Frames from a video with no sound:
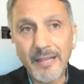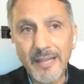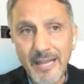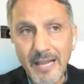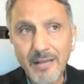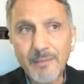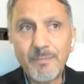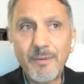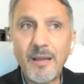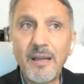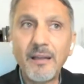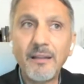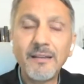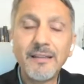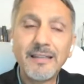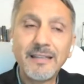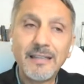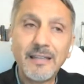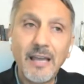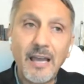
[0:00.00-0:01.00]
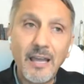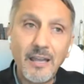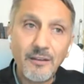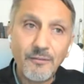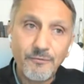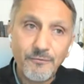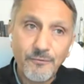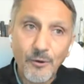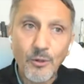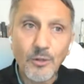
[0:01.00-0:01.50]
the Nakba
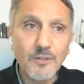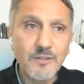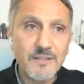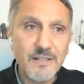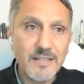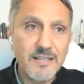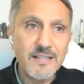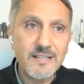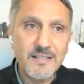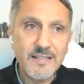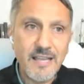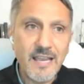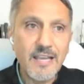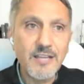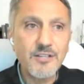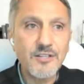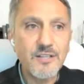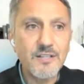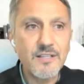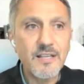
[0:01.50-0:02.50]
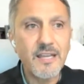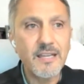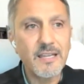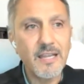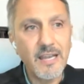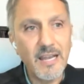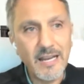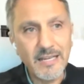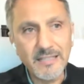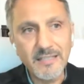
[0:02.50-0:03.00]
unfolds in
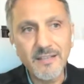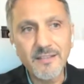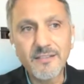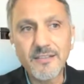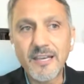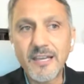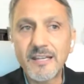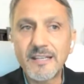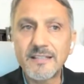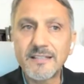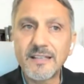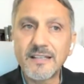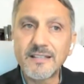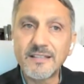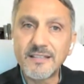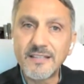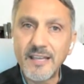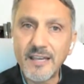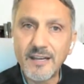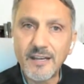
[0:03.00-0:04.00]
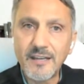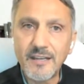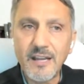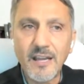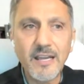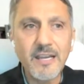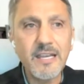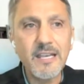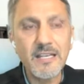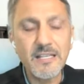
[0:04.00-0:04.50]
stages, and the
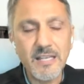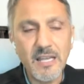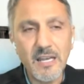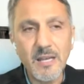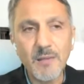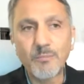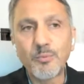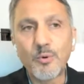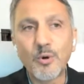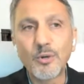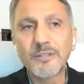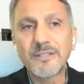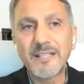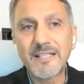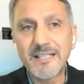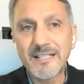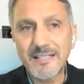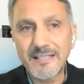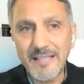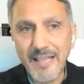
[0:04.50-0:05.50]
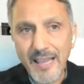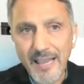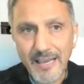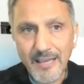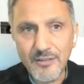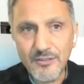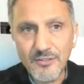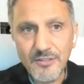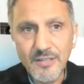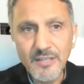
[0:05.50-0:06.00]
1936-39 is an important
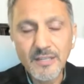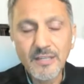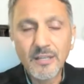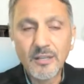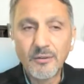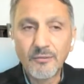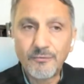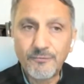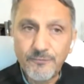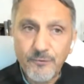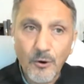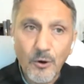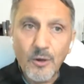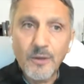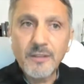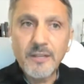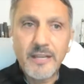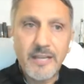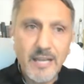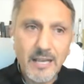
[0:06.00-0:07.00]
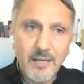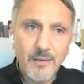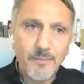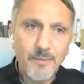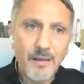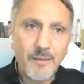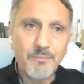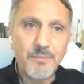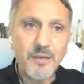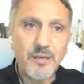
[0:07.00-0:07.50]
stage for the
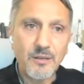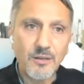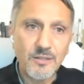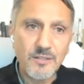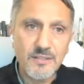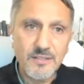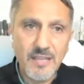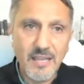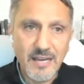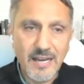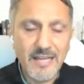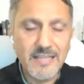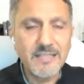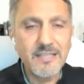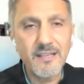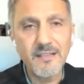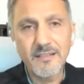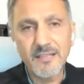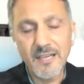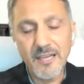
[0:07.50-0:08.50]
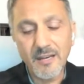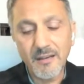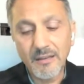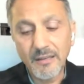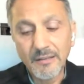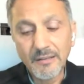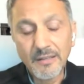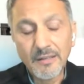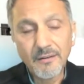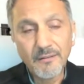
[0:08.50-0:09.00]
Nakba, because the
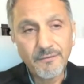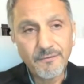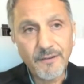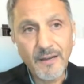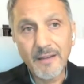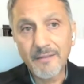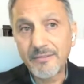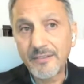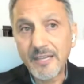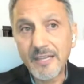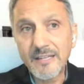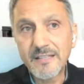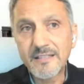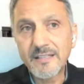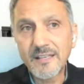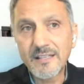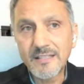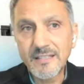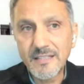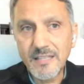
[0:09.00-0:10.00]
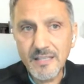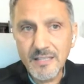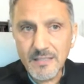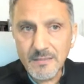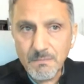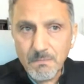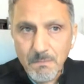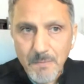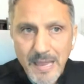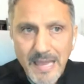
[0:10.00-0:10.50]

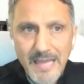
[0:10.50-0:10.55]
1935-36